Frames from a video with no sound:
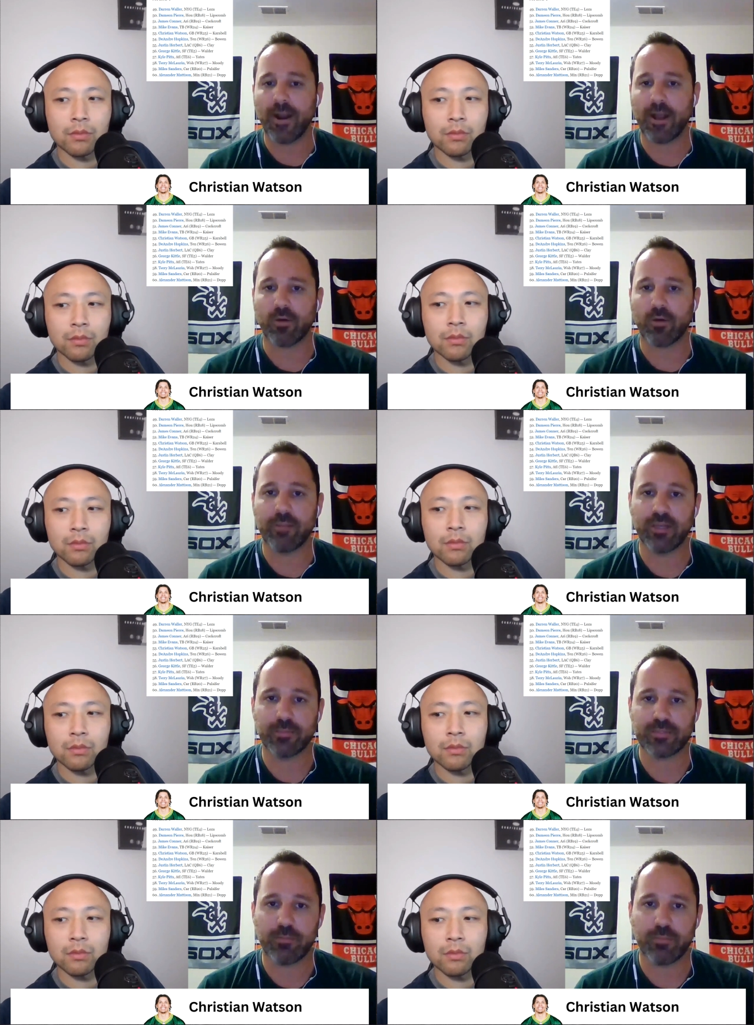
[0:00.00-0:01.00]
Speaker 1: not grab the
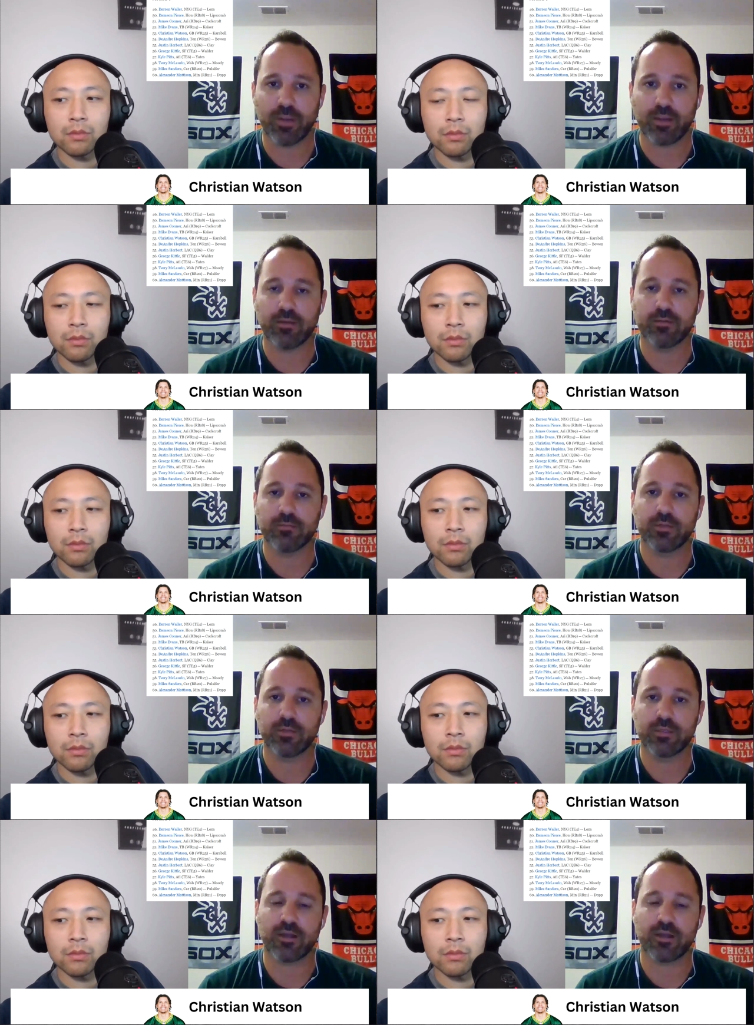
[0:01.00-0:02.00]
upside pick in
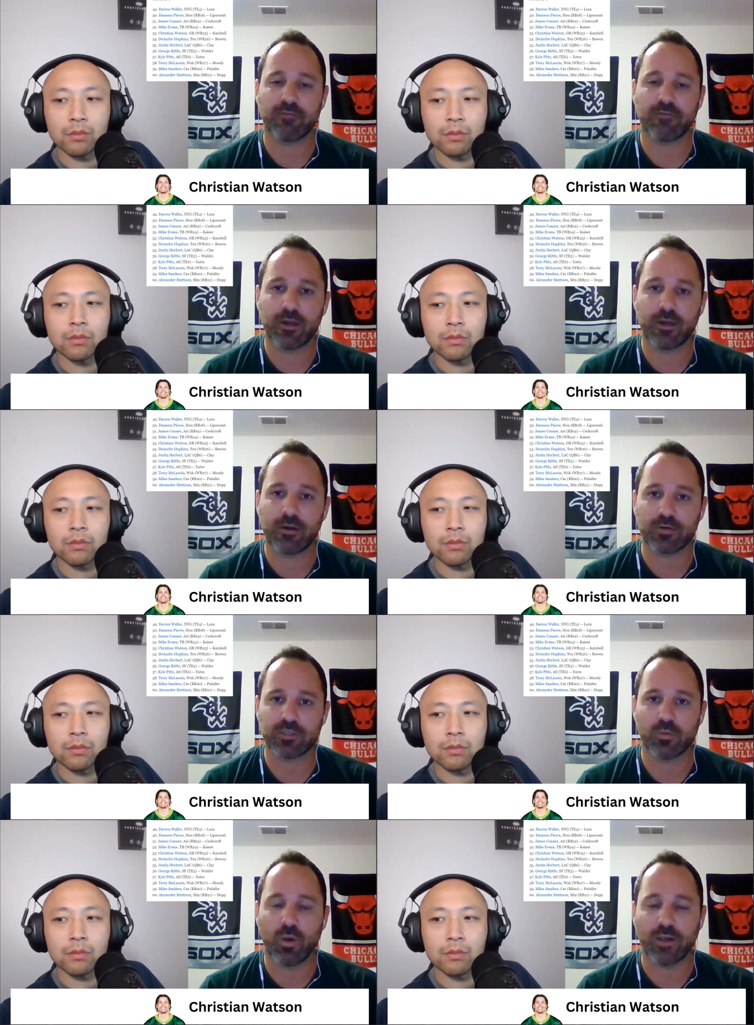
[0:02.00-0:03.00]
his sophomore year and
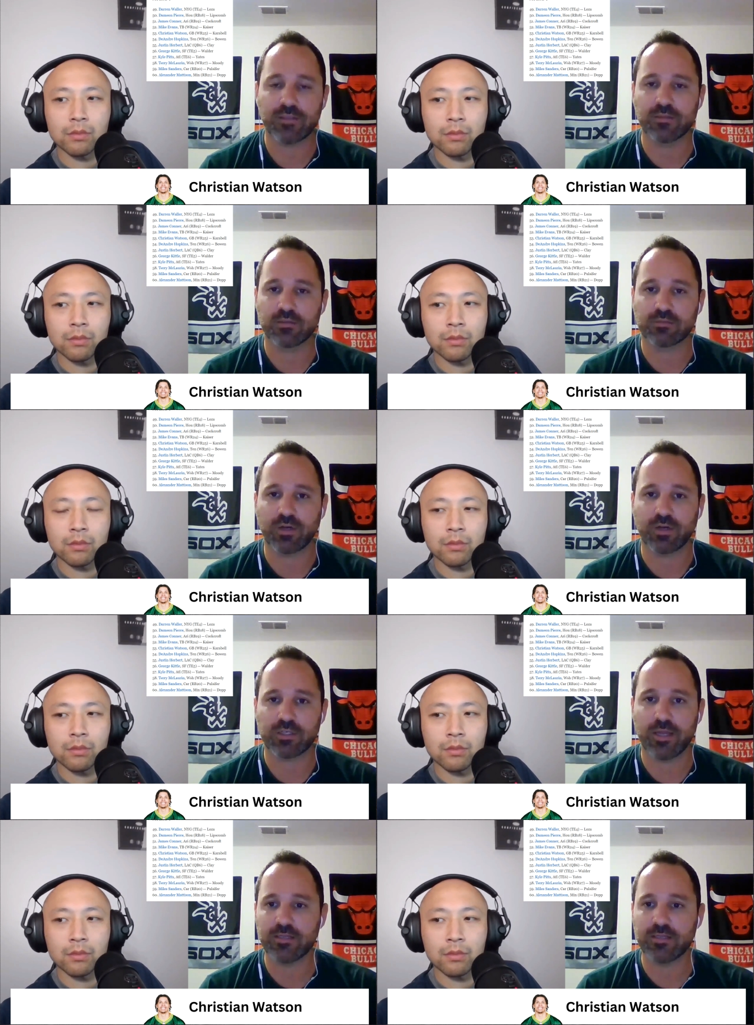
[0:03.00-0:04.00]
Christian Watson, those
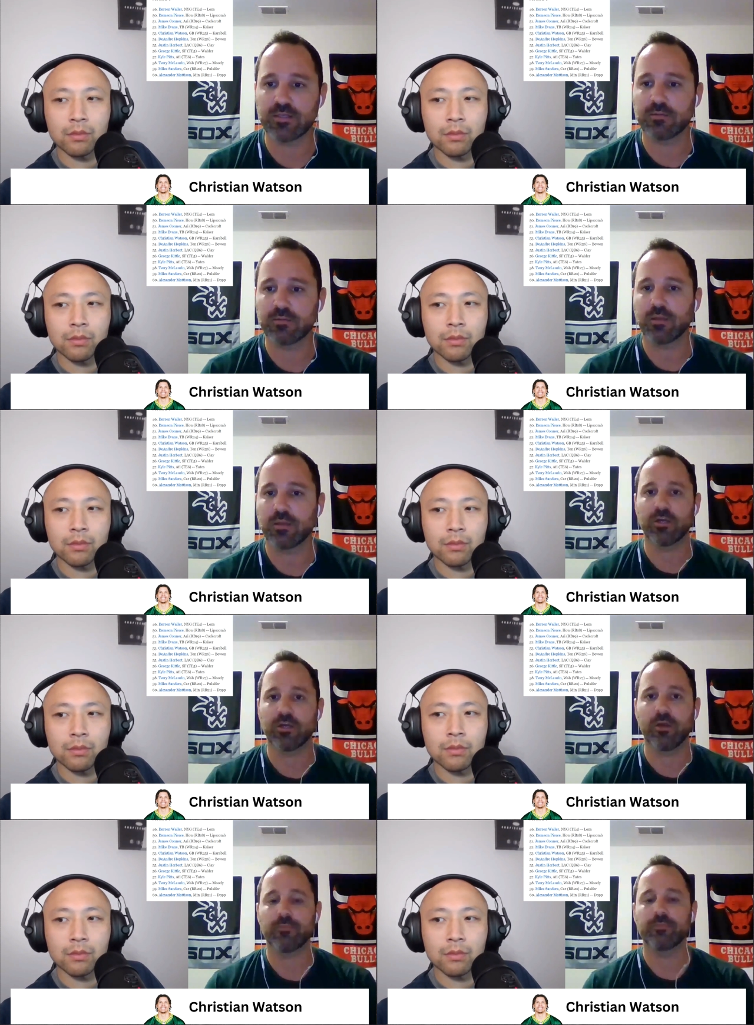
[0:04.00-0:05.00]
fresh legs, and give it
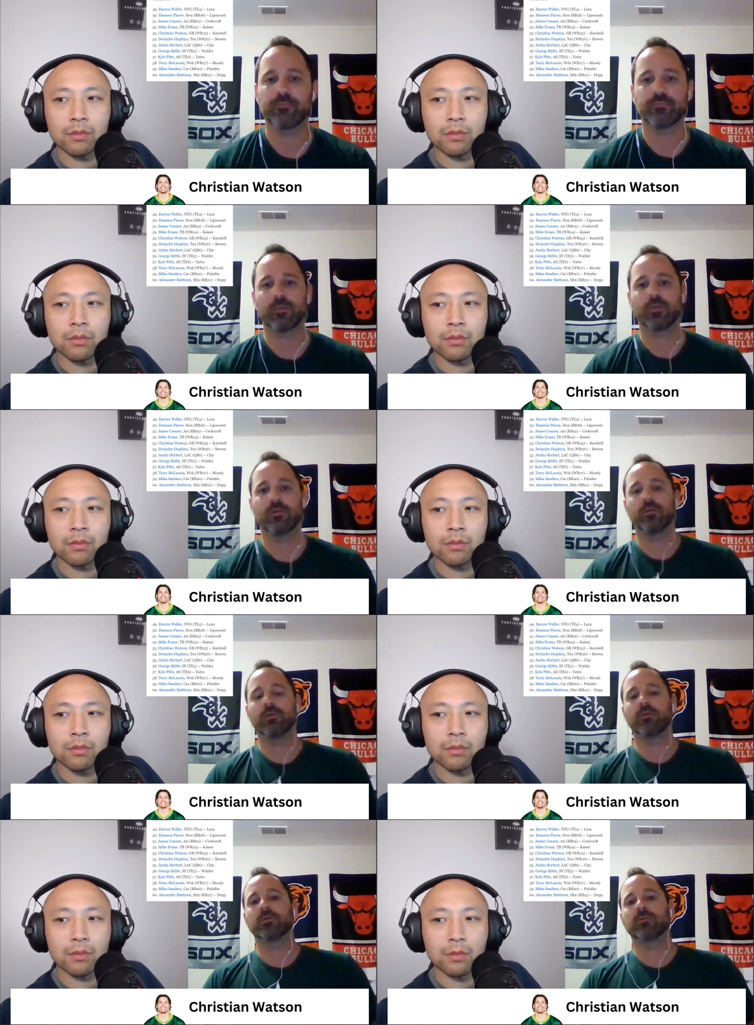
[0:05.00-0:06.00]
a go?
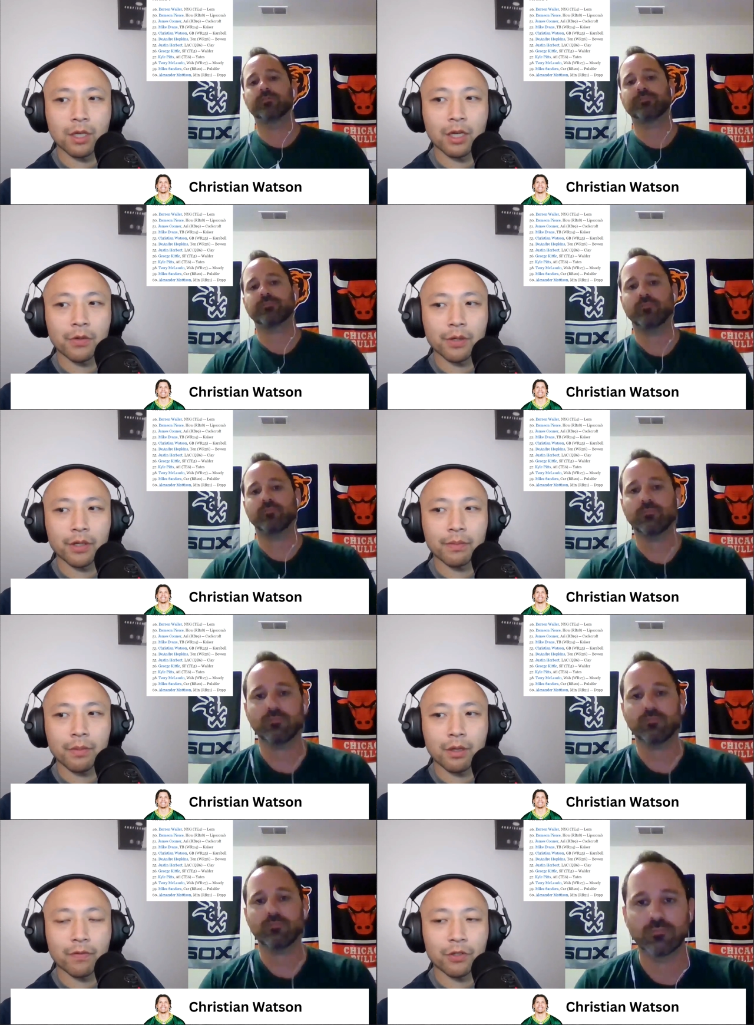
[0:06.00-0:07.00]
Speaker 2: Yeah, I agree.
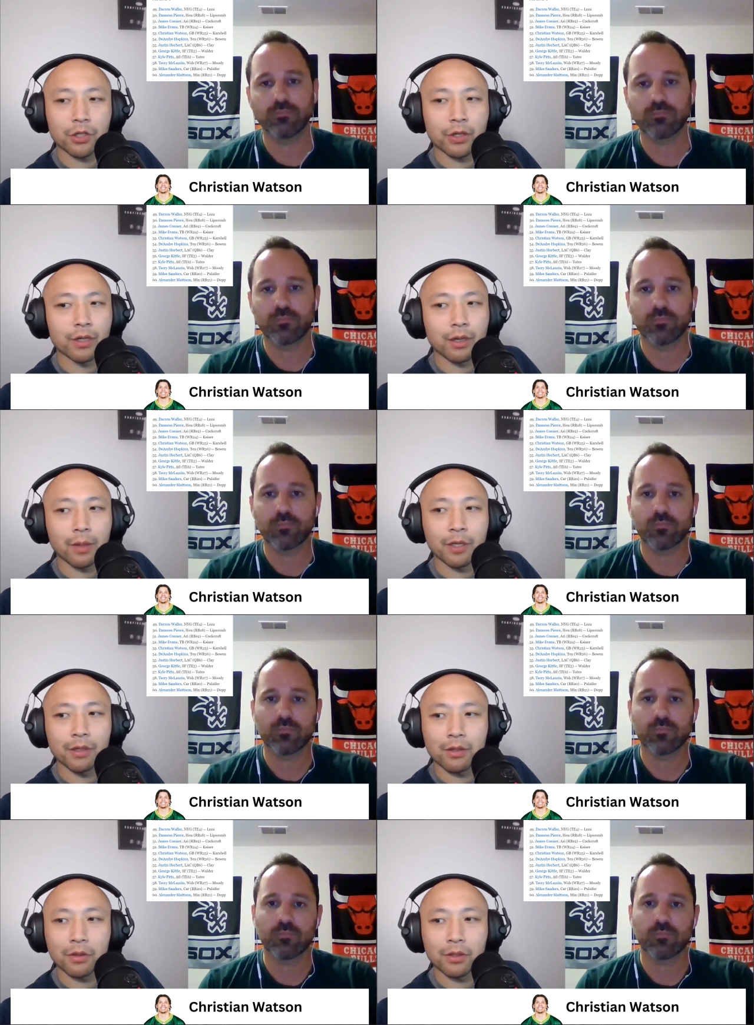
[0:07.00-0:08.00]
No, for sure. And I
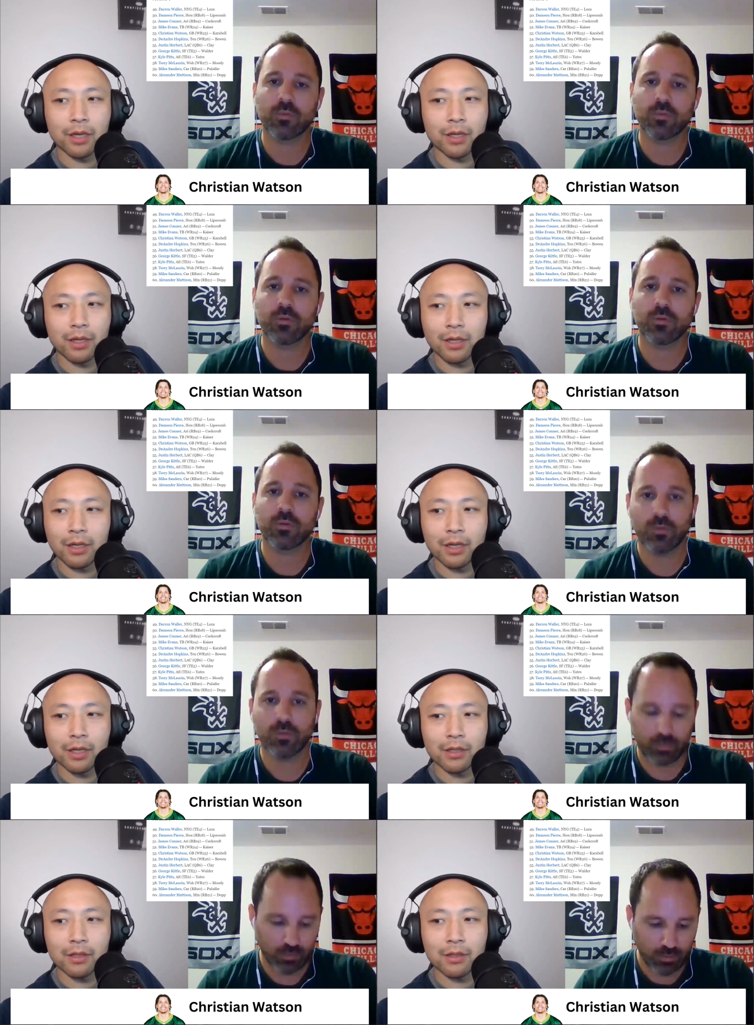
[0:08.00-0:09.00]
mean,
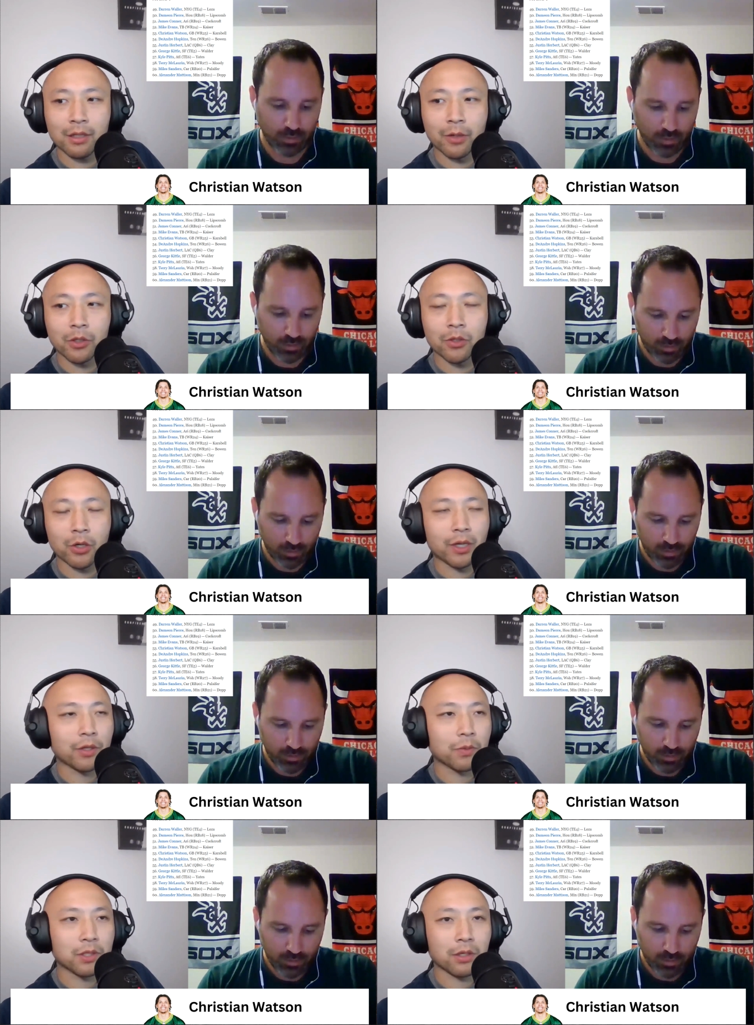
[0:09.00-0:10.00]
Terry McLaurin, I
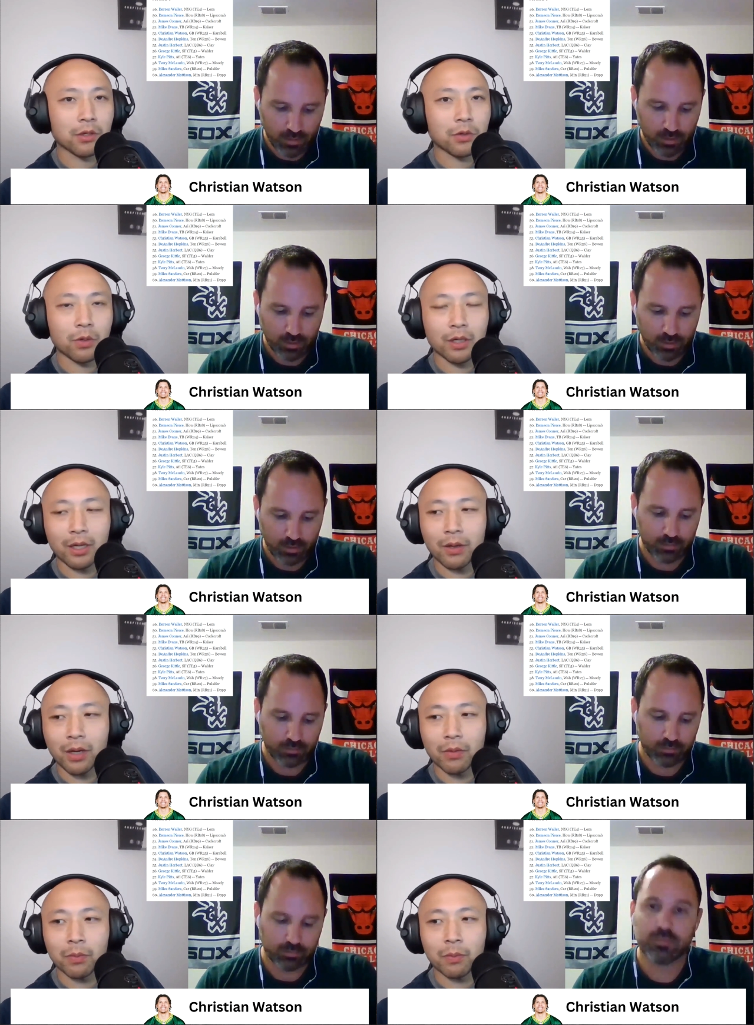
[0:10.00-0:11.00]
think, was the other one
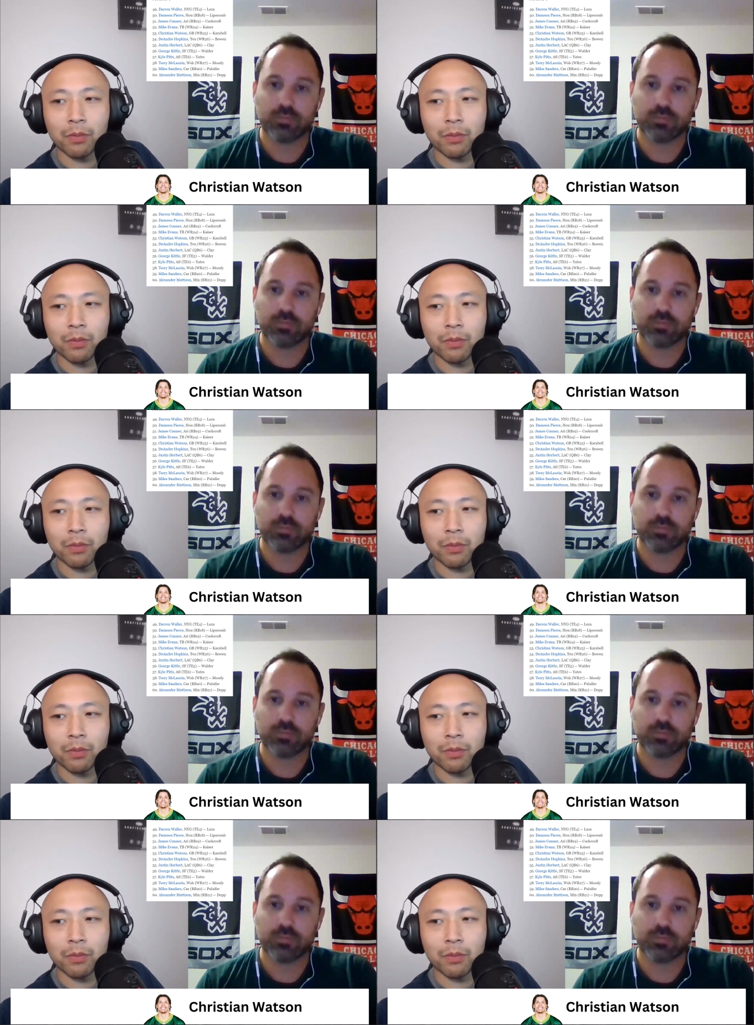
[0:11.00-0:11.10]
I would